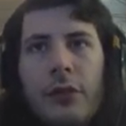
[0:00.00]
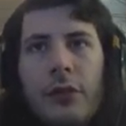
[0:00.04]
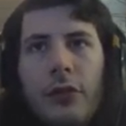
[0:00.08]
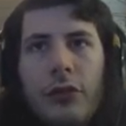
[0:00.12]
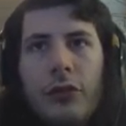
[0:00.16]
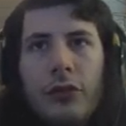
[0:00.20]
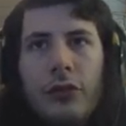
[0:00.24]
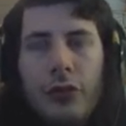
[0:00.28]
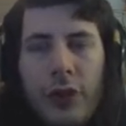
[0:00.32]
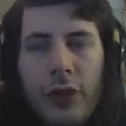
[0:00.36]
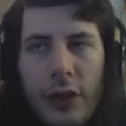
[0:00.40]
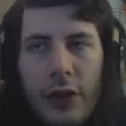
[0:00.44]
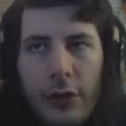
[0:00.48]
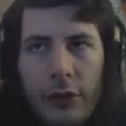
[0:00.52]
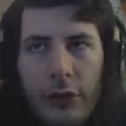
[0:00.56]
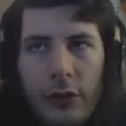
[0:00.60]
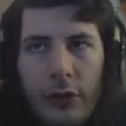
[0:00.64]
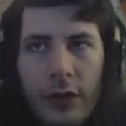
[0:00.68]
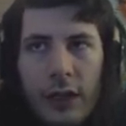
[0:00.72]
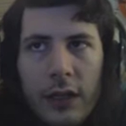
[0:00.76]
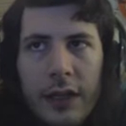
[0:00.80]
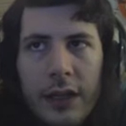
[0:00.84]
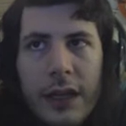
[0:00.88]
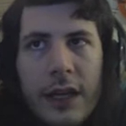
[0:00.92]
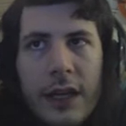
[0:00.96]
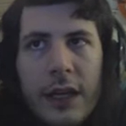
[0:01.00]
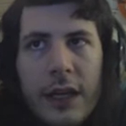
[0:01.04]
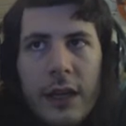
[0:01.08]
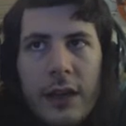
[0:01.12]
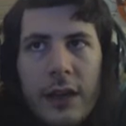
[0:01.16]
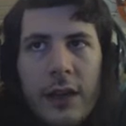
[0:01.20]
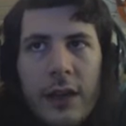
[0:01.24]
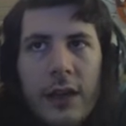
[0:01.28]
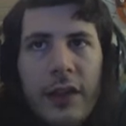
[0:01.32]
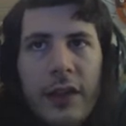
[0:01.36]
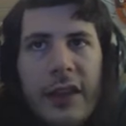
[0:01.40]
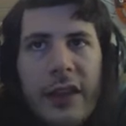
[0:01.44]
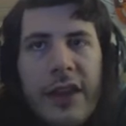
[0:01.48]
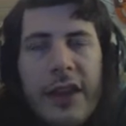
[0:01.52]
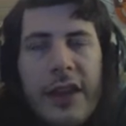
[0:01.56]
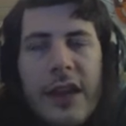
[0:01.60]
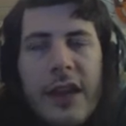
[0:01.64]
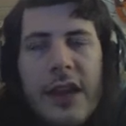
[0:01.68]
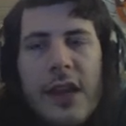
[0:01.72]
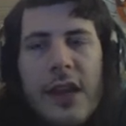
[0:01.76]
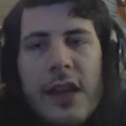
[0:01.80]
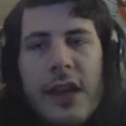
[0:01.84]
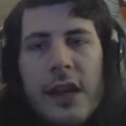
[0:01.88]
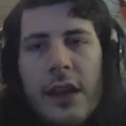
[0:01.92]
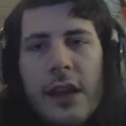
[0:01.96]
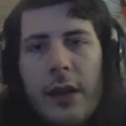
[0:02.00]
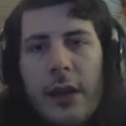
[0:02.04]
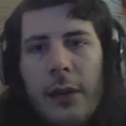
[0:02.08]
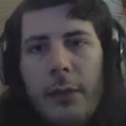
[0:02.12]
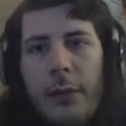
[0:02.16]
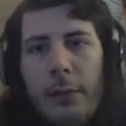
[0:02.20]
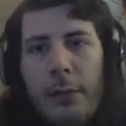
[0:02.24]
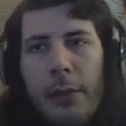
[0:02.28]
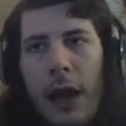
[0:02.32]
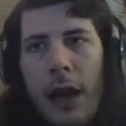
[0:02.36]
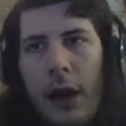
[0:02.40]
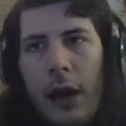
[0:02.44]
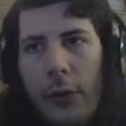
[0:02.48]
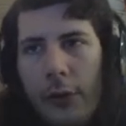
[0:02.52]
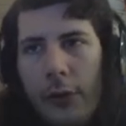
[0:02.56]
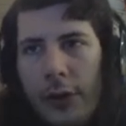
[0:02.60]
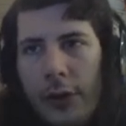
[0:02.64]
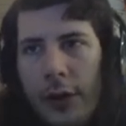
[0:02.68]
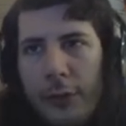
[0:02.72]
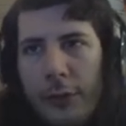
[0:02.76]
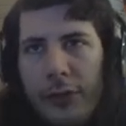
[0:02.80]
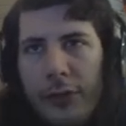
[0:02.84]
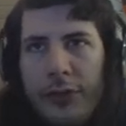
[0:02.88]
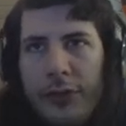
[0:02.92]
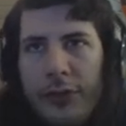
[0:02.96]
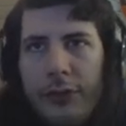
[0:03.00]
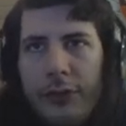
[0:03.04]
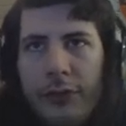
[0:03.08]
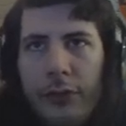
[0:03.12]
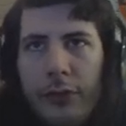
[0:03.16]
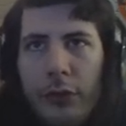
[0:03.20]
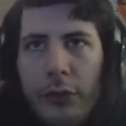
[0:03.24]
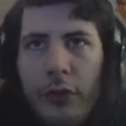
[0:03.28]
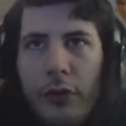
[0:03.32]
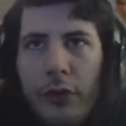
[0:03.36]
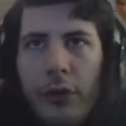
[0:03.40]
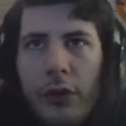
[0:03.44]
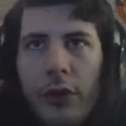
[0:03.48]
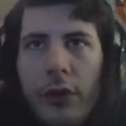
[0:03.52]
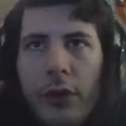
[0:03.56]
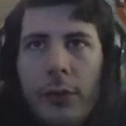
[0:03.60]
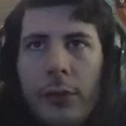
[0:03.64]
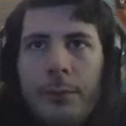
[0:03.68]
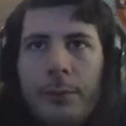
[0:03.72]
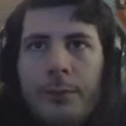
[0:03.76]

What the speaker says: generally the power-ups for,